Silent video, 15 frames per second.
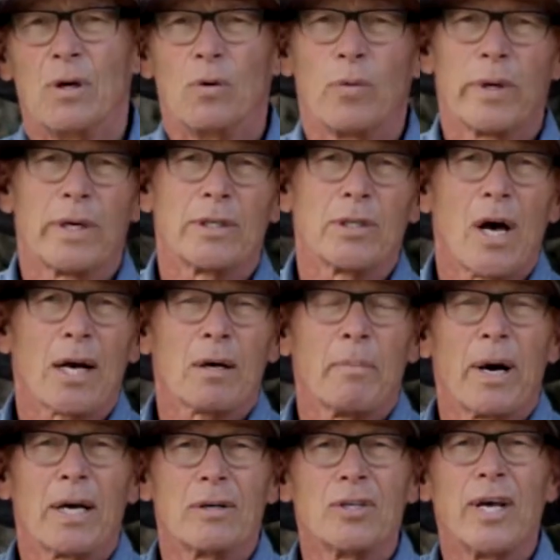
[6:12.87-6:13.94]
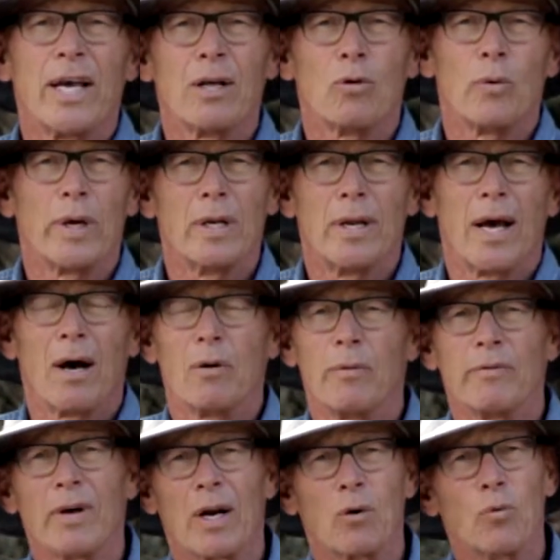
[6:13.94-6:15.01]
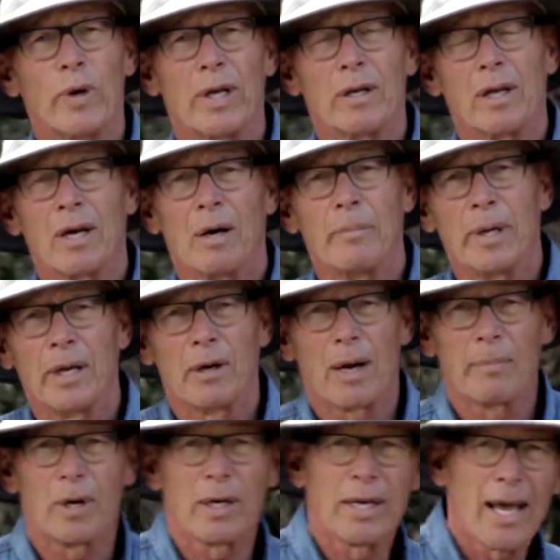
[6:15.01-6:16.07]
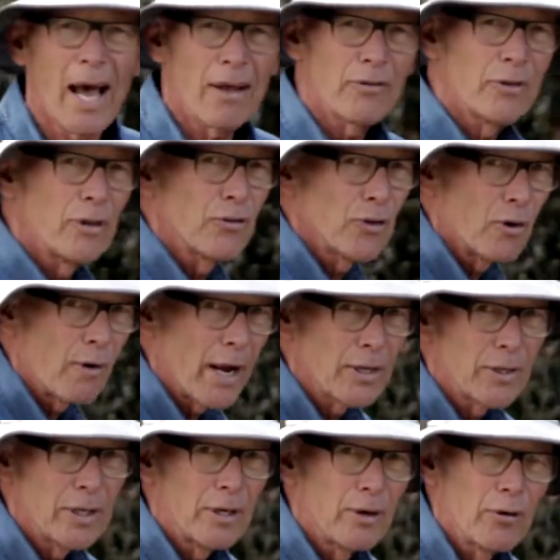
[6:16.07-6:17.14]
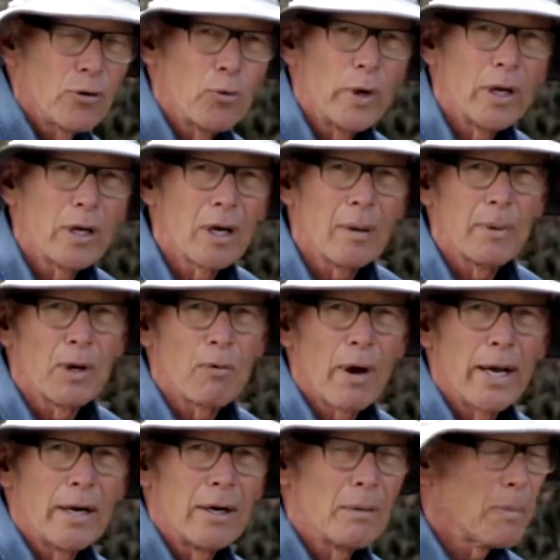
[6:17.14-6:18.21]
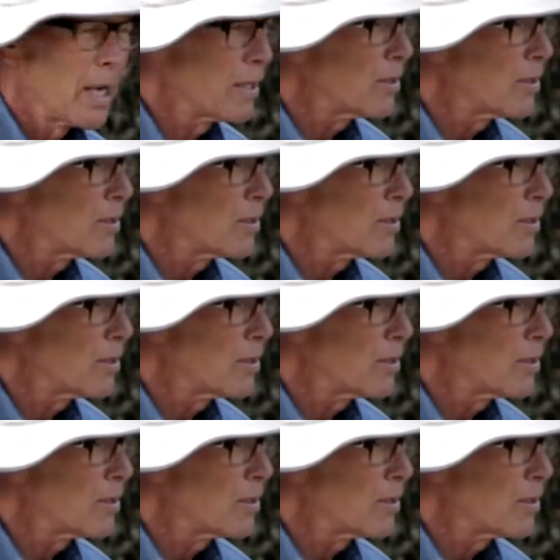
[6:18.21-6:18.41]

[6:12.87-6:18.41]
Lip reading: We're going to talk about a tailwind now. We've got a wind coming in. I'm going to cast this direction and there's a wind coming right into my